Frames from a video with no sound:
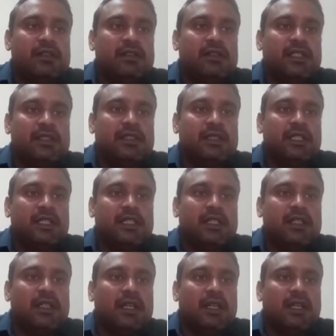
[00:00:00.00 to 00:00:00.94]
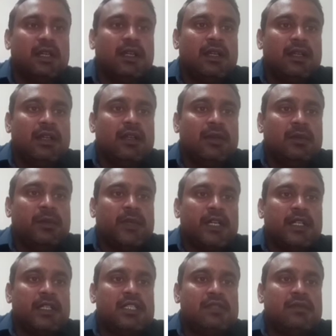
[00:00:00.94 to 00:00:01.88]
Then the
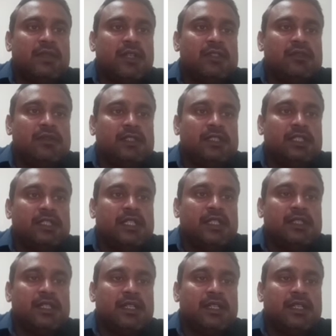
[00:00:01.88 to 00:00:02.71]
pulse waves with